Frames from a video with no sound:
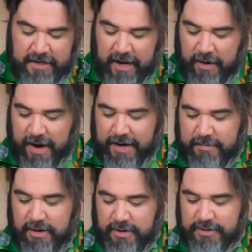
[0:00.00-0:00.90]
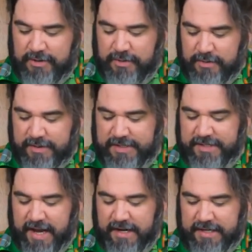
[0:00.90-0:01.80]
Now I'm going to
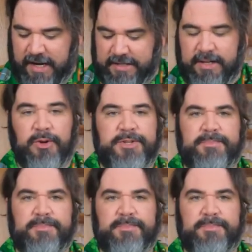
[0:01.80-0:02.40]
sanitize a little